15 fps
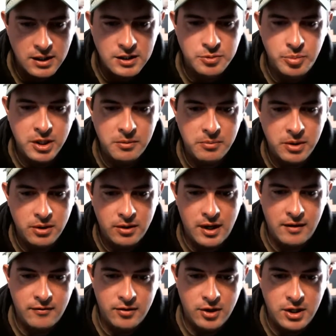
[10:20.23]
Is Big Mill
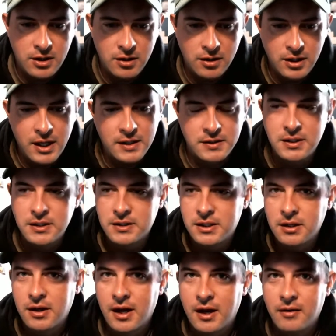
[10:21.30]
ever here? Yes, he's
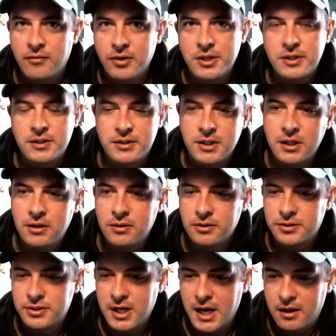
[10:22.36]
here every
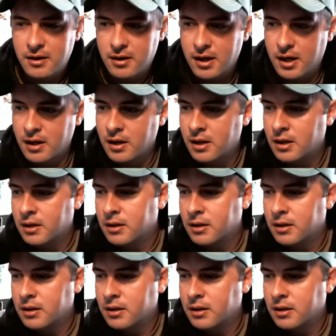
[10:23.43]
single Saturday.